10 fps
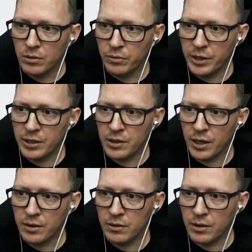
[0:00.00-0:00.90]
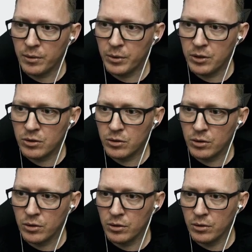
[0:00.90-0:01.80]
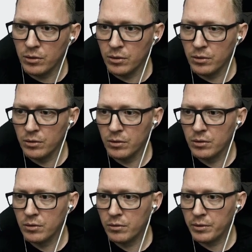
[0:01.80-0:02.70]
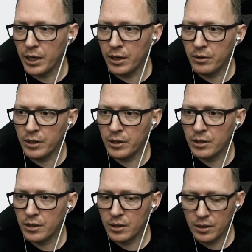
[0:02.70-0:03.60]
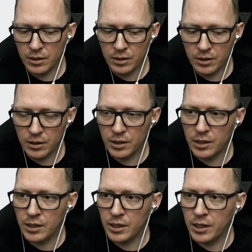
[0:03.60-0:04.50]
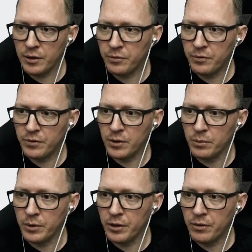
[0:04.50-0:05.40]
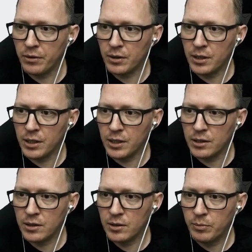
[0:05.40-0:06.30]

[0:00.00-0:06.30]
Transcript: resize the image to three hundred if the width is